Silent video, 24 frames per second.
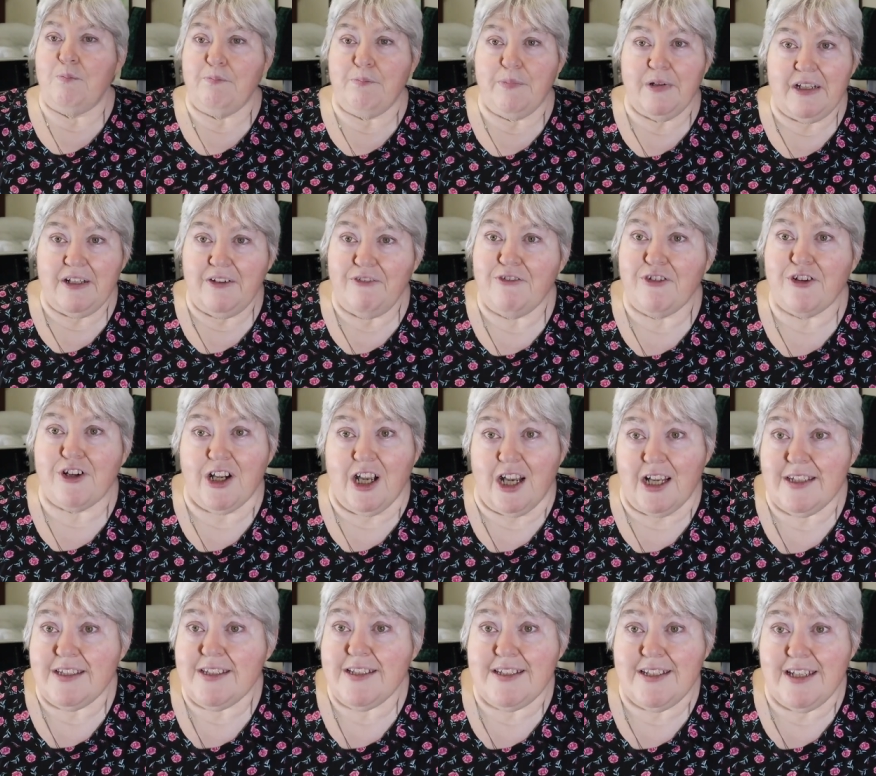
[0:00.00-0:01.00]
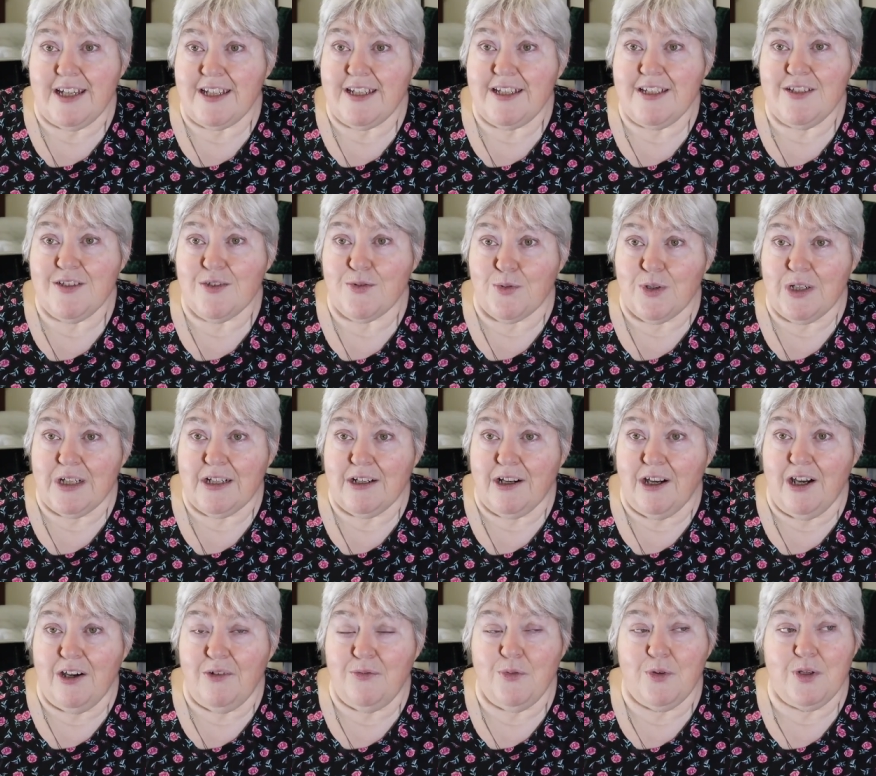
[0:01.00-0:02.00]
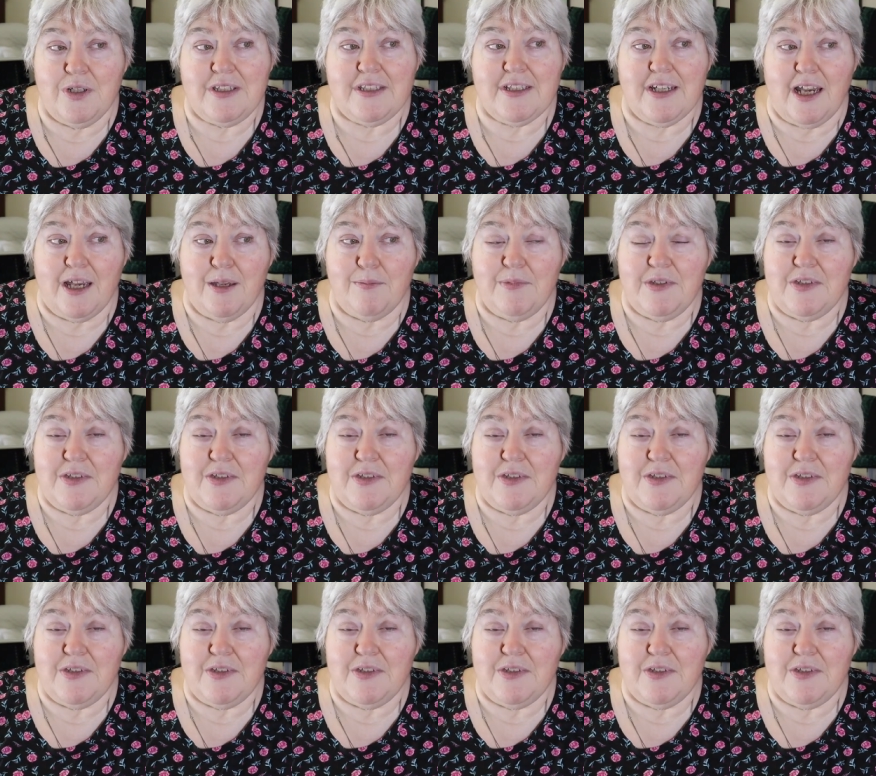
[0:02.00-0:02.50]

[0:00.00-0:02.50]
But he forgot to take his ring off one time.